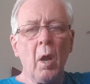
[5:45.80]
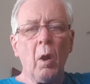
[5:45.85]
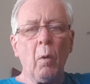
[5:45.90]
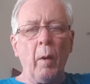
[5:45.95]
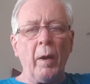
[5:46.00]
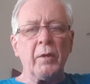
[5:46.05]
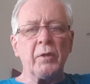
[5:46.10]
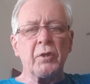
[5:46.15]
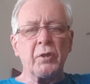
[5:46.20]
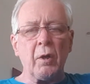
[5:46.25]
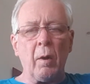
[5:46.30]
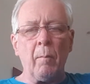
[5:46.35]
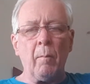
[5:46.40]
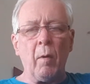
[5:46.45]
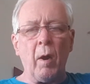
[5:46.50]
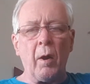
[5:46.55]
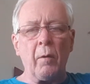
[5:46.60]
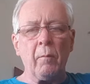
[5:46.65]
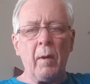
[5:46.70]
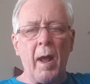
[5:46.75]
when
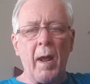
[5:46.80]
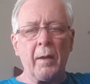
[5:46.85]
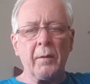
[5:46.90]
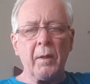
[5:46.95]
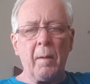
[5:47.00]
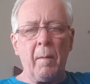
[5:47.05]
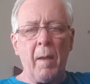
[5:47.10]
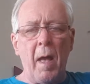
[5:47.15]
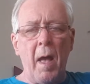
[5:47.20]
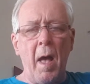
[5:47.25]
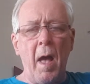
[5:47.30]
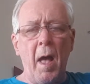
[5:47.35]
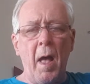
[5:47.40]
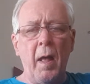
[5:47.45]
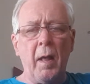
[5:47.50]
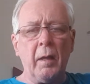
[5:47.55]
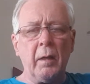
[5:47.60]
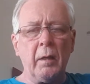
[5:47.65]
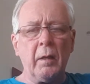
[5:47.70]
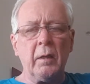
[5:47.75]
someone rang the
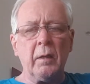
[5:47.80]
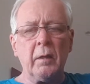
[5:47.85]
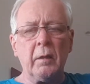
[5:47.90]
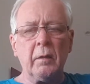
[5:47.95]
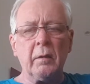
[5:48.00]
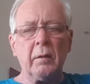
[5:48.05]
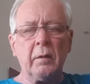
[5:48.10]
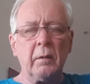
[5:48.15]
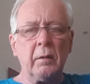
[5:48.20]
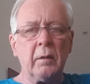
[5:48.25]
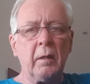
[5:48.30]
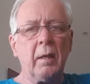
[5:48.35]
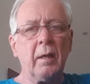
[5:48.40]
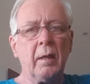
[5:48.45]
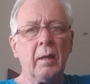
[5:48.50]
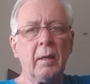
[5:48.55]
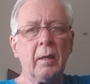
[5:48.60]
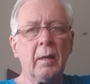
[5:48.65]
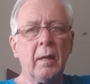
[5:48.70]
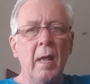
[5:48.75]
bell.
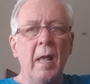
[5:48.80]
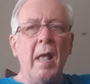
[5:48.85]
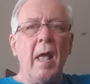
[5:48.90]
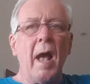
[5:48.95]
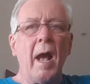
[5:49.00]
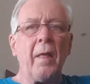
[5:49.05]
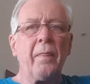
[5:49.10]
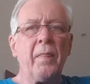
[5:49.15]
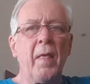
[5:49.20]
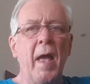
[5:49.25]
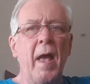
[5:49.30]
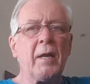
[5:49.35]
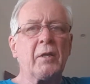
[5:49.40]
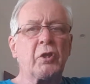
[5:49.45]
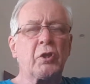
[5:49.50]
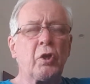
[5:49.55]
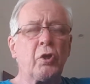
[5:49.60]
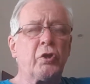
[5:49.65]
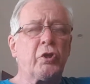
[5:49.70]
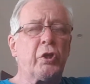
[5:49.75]
And there
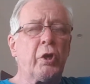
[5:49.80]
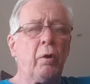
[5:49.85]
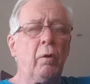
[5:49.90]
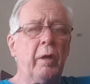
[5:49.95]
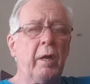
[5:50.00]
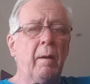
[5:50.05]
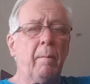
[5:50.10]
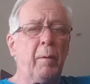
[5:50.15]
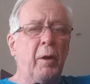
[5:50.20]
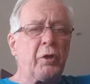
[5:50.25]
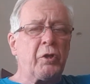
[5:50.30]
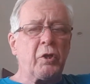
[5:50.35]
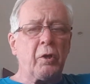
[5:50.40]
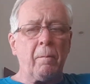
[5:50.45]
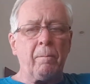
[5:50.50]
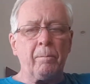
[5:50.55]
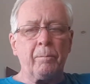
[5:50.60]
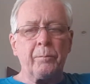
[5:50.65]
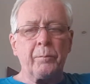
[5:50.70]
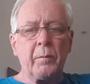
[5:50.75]
stood Julia
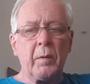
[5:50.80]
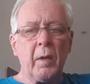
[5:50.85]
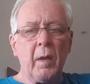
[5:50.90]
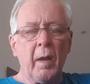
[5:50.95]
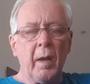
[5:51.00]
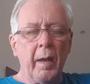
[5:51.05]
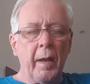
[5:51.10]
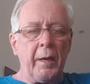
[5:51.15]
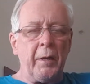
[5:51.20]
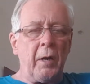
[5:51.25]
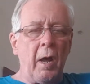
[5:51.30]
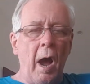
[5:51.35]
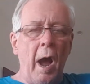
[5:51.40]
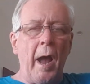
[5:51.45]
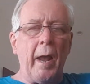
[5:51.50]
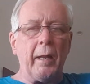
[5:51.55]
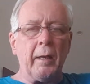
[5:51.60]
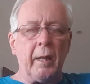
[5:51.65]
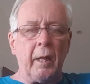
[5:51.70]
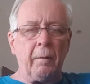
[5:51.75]
Bishop in
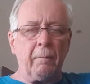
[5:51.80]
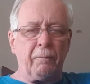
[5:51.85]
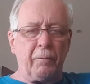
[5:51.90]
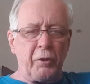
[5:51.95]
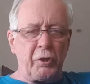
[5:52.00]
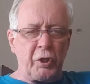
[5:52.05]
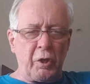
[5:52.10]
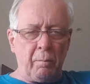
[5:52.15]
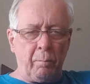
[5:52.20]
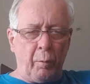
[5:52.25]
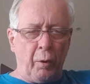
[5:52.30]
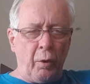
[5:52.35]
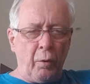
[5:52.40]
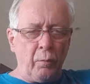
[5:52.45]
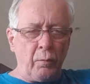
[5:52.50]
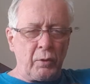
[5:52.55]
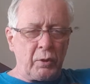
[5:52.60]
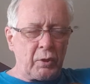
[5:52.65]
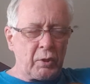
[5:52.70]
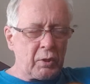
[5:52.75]
Highland fishing
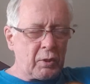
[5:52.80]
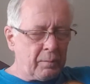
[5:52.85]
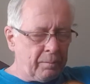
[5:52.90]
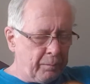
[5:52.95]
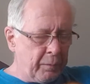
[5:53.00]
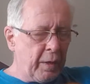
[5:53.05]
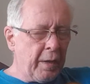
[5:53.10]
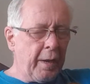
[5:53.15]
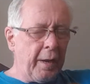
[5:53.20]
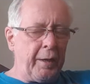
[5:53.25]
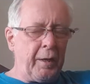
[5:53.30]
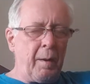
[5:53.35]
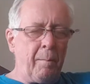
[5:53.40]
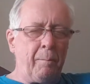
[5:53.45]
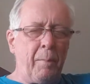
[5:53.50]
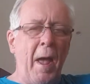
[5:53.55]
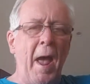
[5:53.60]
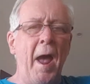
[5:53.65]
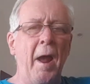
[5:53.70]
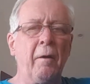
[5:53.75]
boots, in a
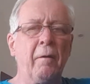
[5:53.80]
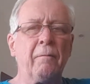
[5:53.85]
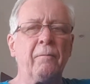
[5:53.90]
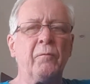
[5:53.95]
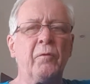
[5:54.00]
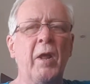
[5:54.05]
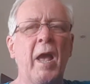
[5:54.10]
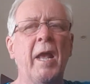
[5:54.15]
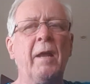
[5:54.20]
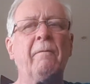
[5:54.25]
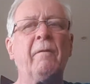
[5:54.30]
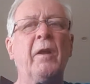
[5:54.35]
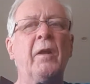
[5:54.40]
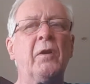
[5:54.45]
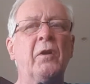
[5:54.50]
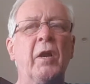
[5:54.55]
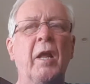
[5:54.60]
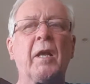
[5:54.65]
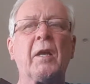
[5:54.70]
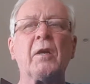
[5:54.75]
pair of navy
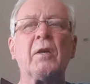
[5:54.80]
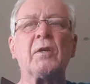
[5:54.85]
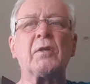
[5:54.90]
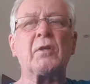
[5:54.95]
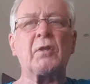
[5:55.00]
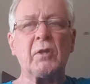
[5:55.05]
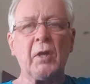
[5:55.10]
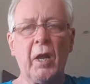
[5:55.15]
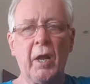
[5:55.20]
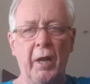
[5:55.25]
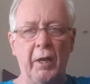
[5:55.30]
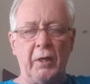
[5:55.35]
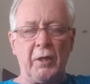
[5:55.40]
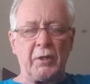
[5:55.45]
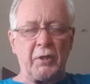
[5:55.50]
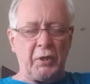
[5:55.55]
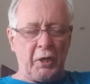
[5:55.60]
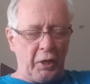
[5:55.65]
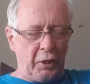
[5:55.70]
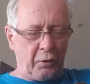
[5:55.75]
knickers, in a
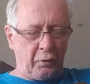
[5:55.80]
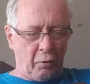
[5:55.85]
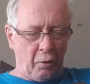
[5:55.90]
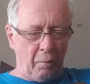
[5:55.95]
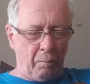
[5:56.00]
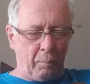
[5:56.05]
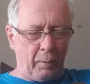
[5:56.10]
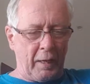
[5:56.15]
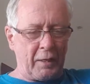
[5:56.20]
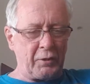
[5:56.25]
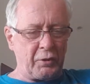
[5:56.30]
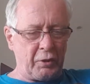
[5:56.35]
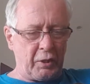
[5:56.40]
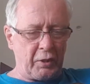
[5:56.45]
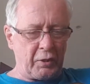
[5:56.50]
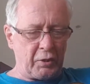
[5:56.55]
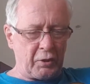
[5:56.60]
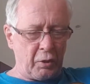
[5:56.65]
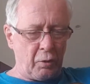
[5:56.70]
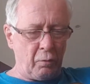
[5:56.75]
see-through
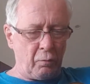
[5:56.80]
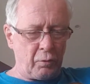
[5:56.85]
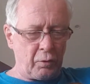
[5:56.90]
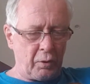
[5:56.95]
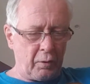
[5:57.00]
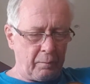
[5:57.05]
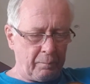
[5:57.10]
plastic suit.